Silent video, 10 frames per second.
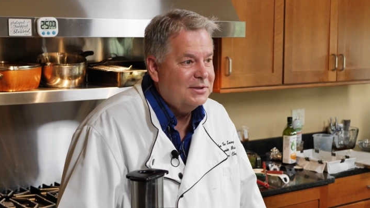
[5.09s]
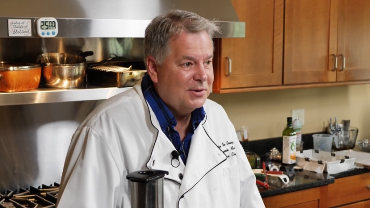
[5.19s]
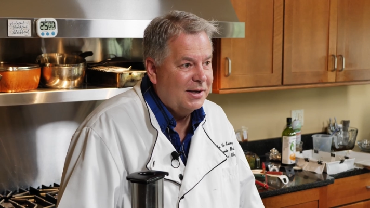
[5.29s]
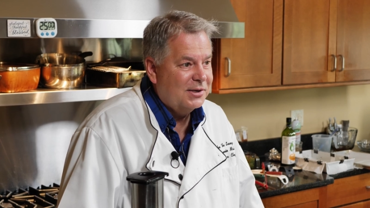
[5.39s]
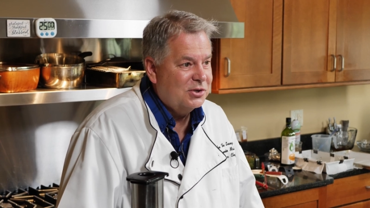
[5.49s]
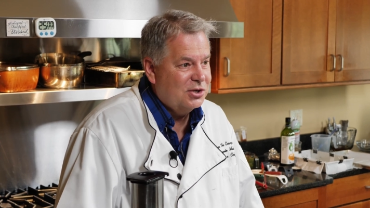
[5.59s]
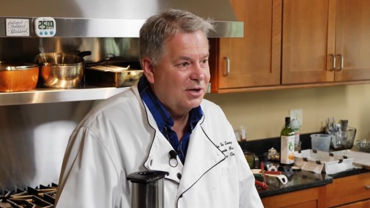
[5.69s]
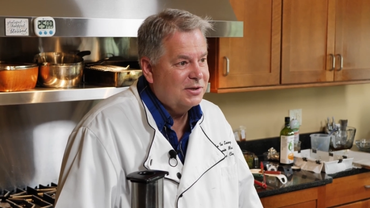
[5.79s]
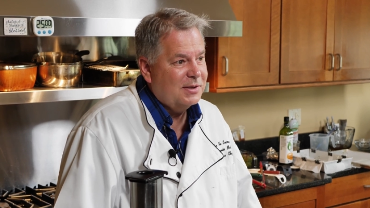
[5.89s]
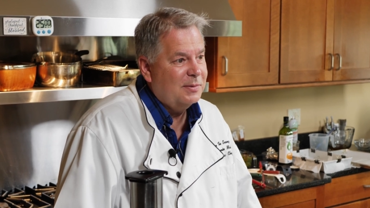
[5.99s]
so I can
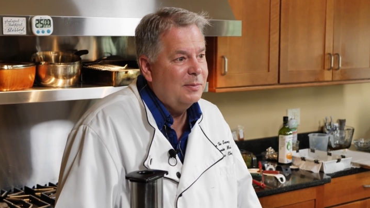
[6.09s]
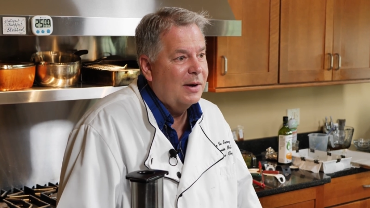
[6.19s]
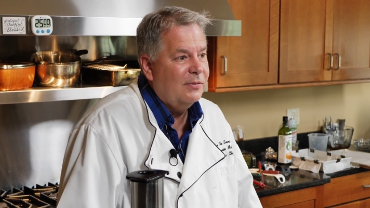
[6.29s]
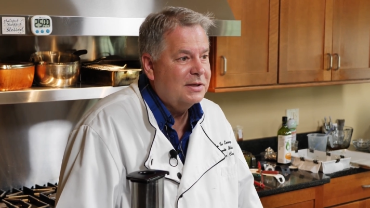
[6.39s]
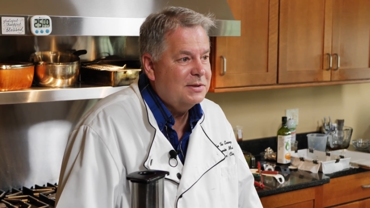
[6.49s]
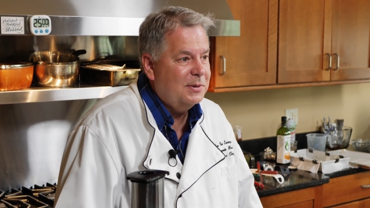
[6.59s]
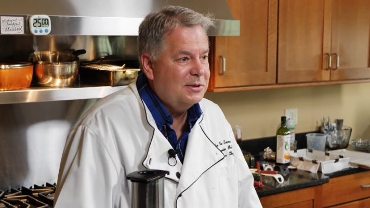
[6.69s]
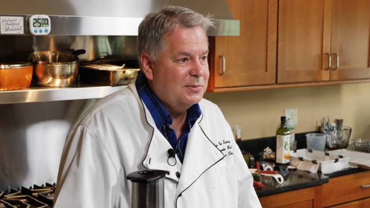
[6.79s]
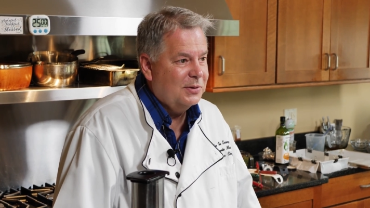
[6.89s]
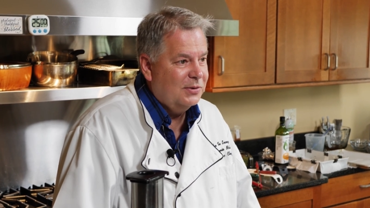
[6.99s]
share some of my
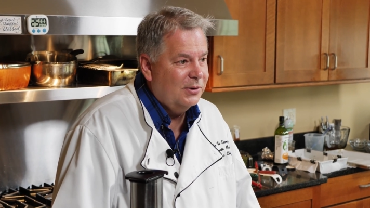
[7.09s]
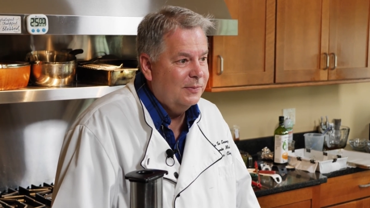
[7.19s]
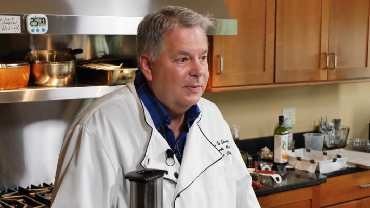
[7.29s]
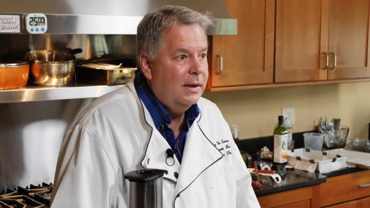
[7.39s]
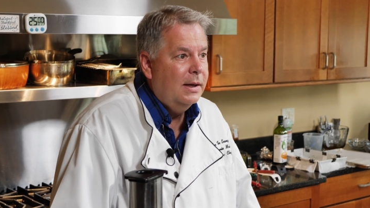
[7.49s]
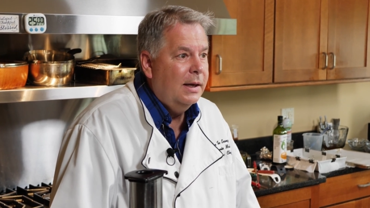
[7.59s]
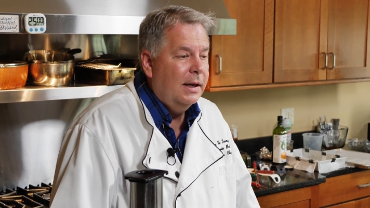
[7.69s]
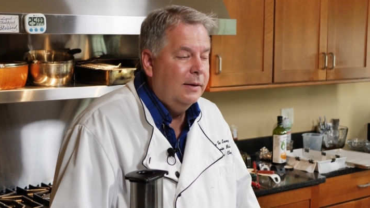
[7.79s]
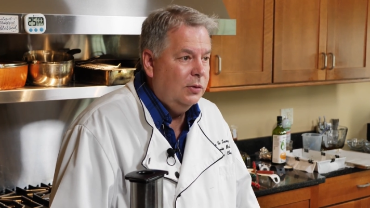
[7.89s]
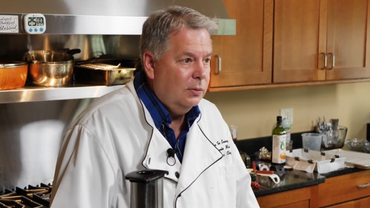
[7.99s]
recipes with you.
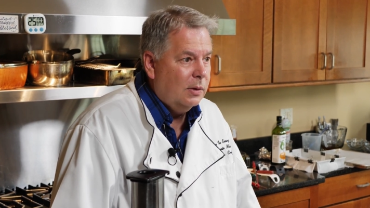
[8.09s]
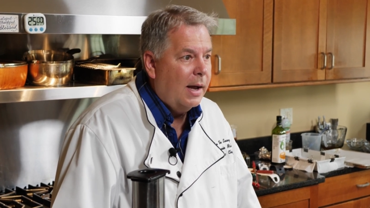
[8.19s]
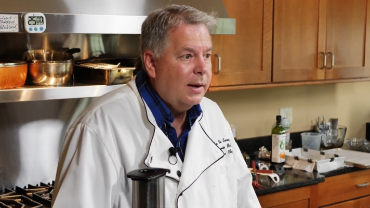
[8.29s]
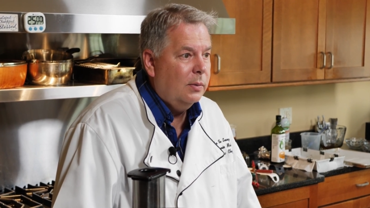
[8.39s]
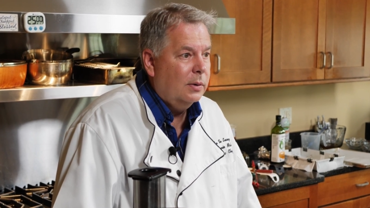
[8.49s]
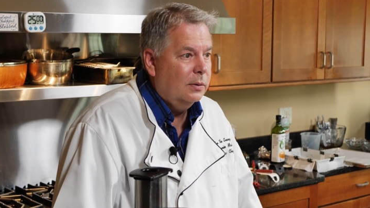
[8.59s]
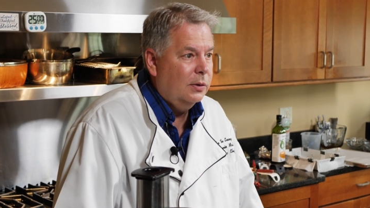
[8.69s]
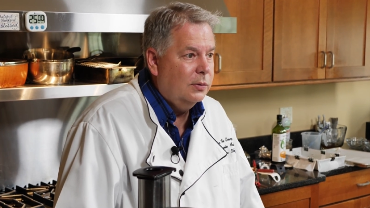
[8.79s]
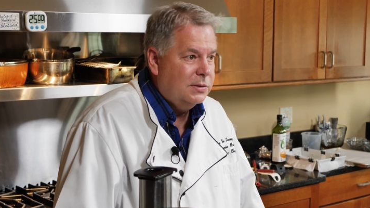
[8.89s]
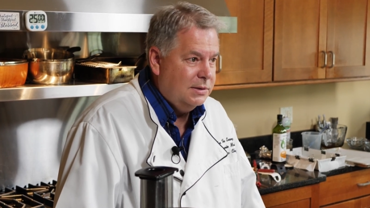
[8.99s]
If you like what
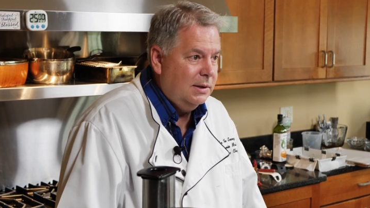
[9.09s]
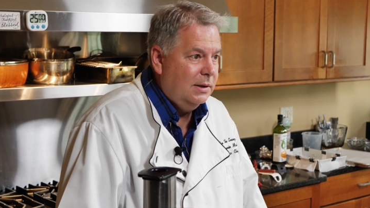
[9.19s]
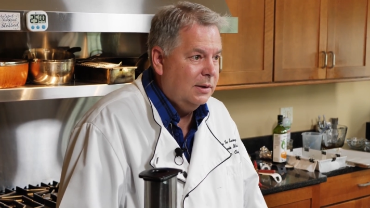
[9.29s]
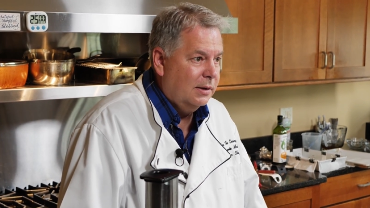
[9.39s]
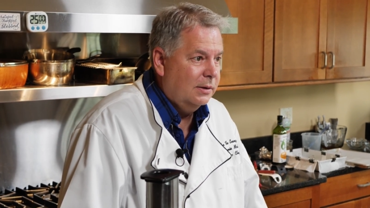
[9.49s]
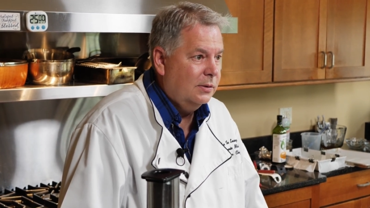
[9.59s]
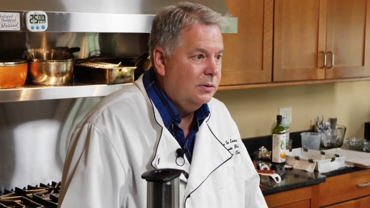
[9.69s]
you see here, you